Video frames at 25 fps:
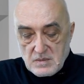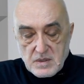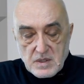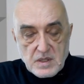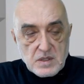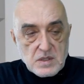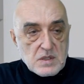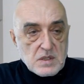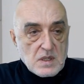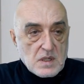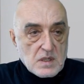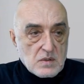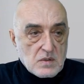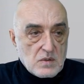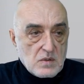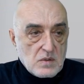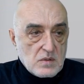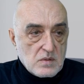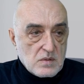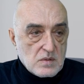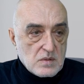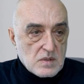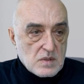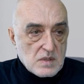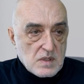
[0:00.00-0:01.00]
we went to the
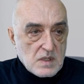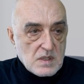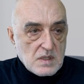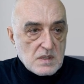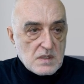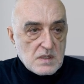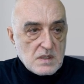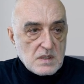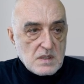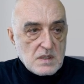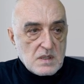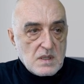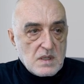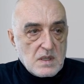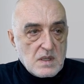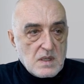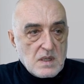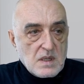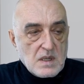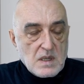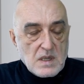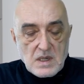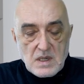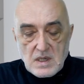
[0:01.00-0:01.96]
construction site,